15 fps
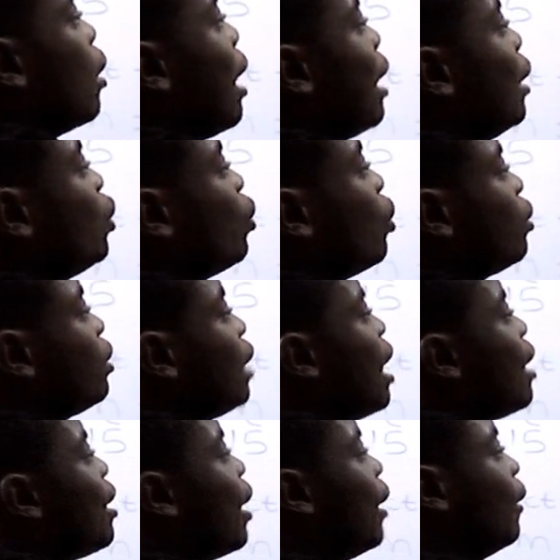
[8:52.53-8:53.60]
addition
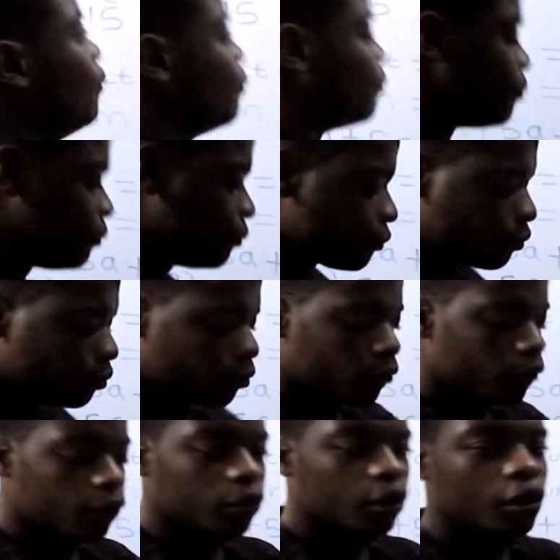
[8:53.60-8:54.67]
sign here.
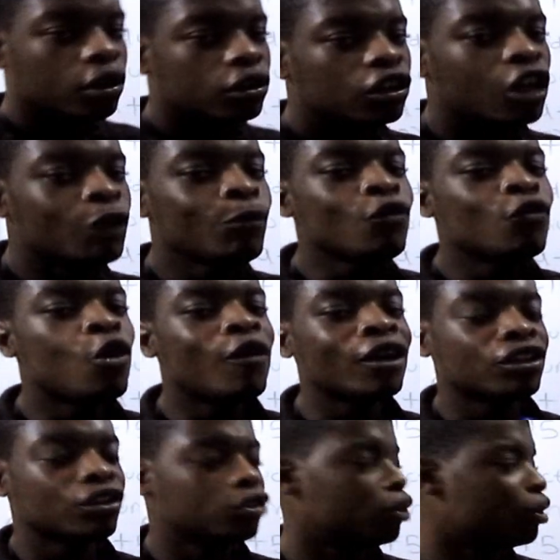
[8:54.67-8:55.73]
So you move
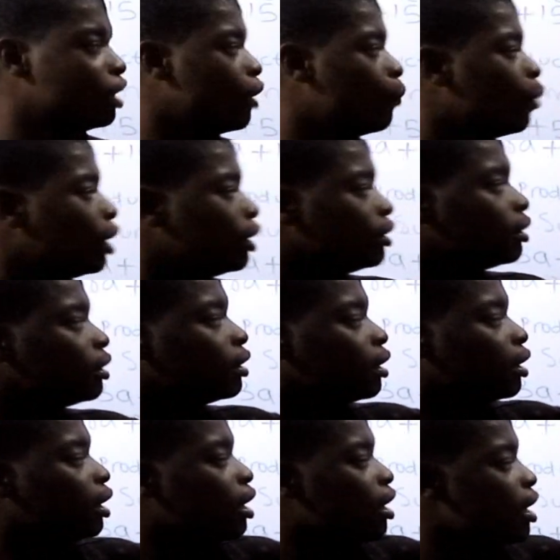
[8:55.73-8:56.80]
over to the other one.
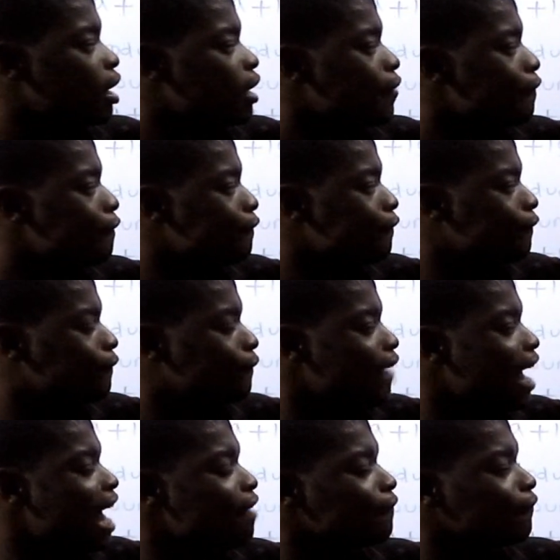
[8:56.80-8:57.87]

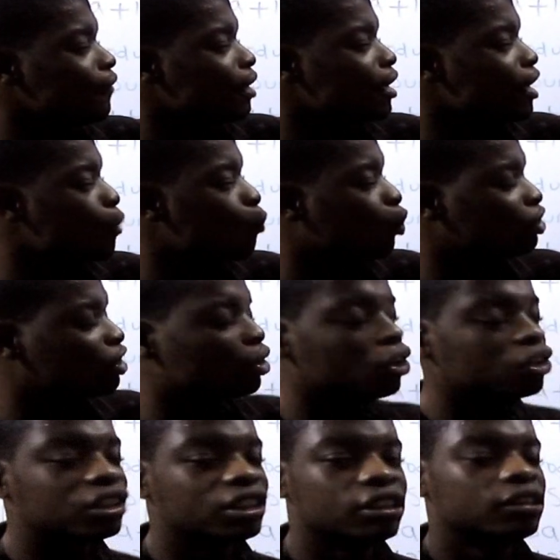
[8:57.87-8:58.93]
5a was
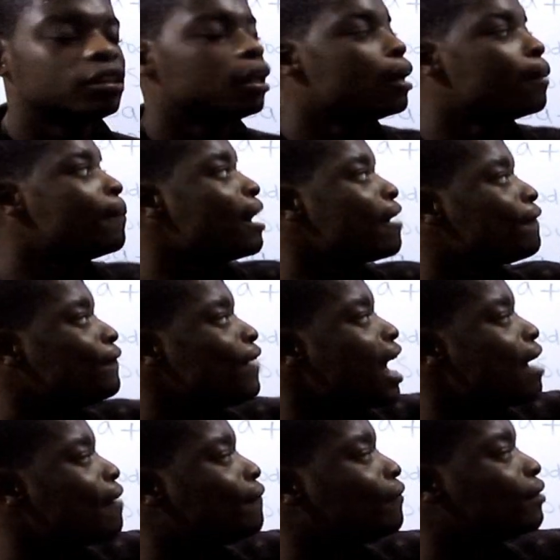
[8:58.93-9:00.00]
gotten by
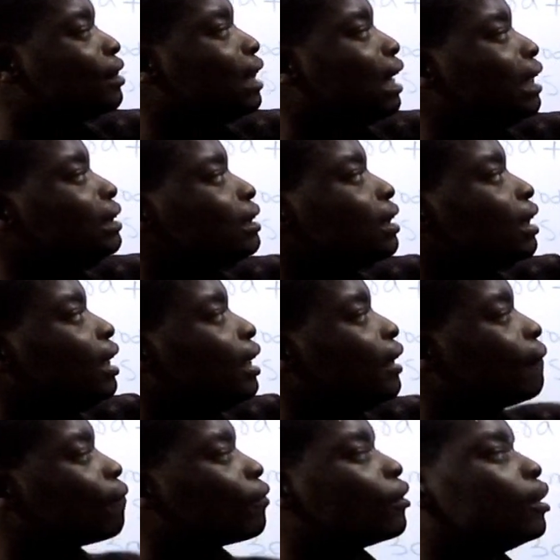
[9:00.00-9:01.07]
5 times
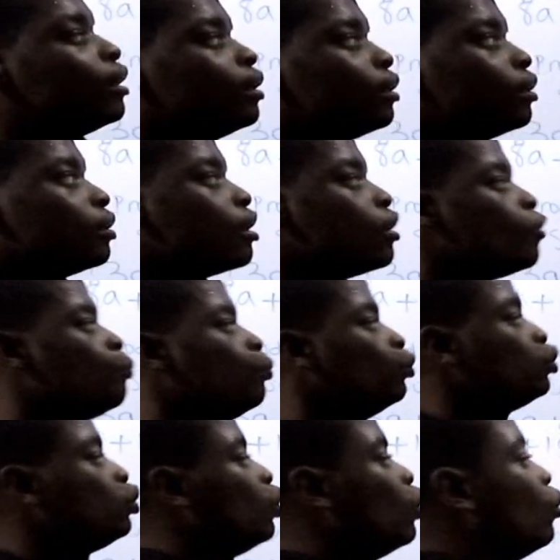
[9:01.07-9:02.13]
a. Then you
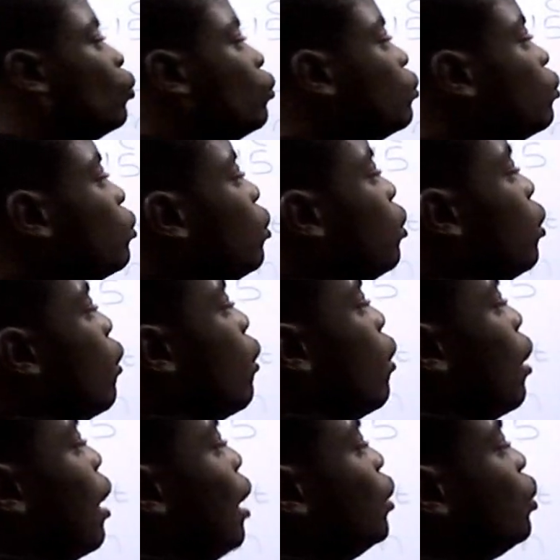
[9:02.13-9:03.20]
put your
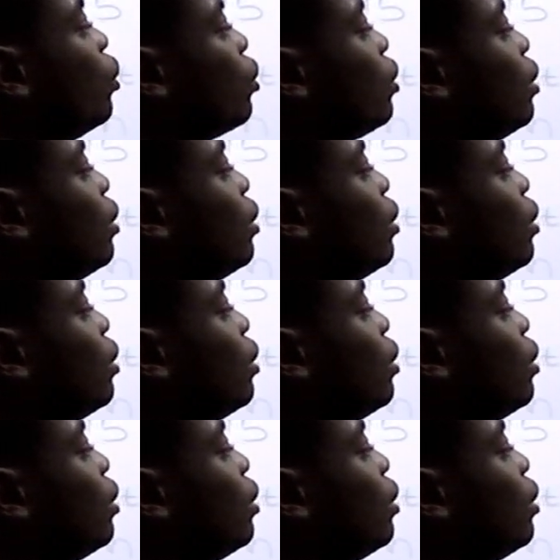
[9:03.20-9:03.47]
addition